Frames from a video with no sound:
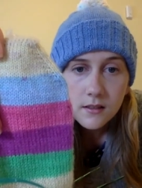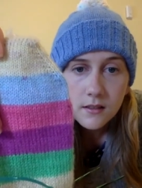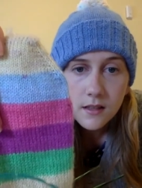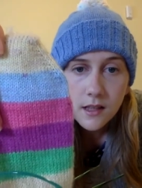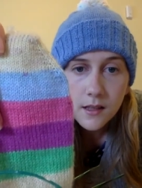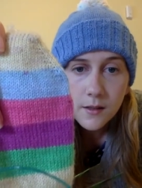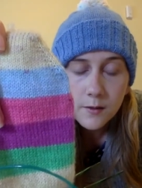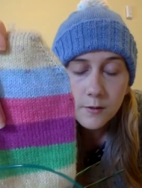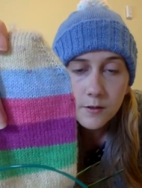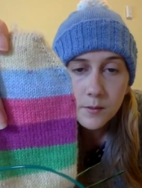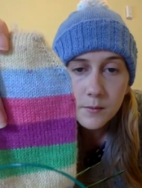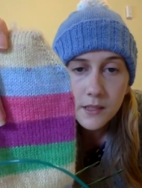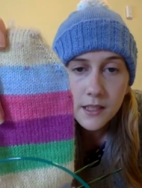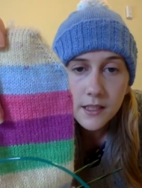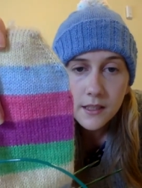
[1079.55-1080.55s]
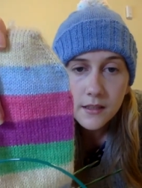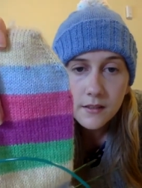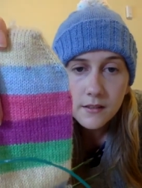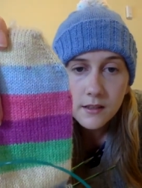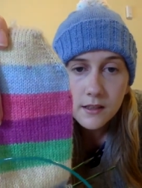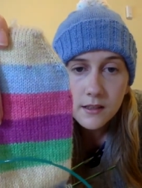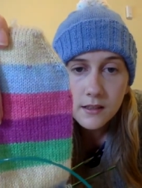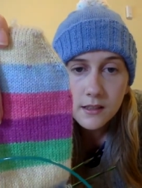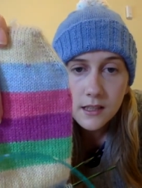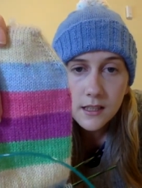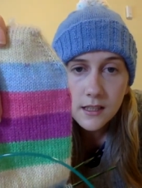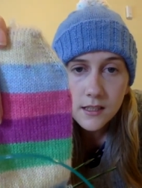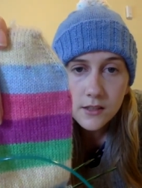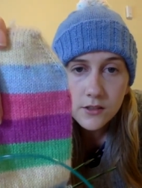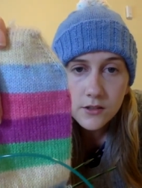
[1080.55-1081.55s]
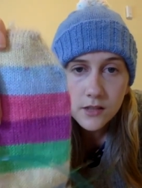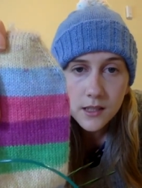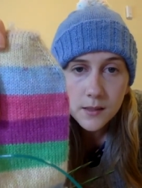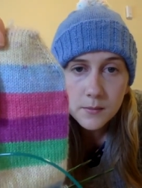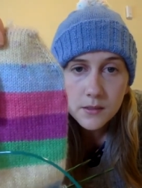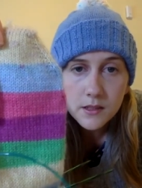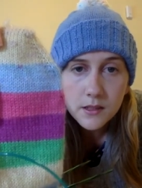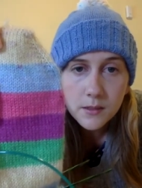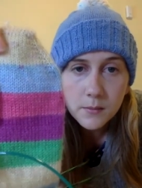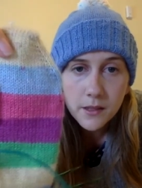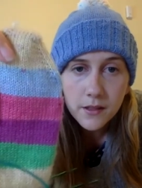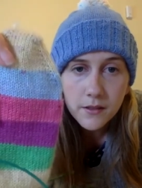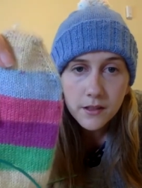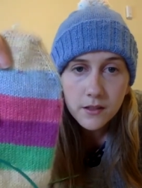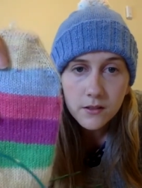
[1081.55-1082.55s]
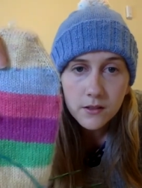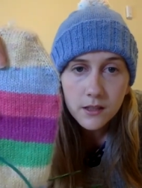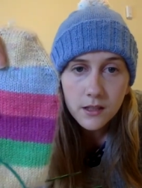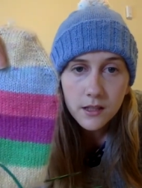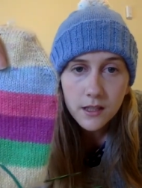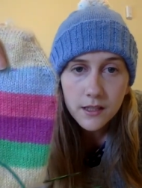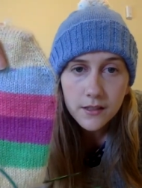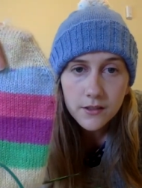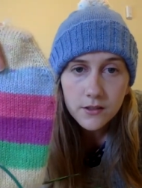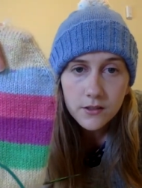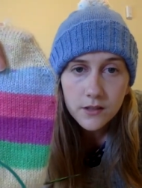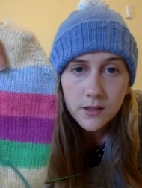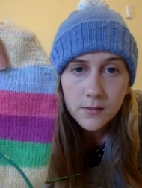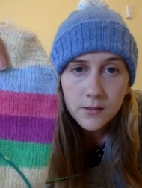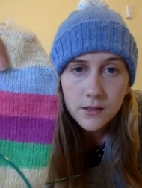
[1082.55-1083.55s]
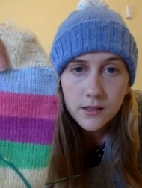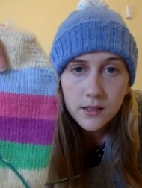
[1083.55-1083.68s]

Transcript: uh, from the darker stripes appearing on the lighter stripes, so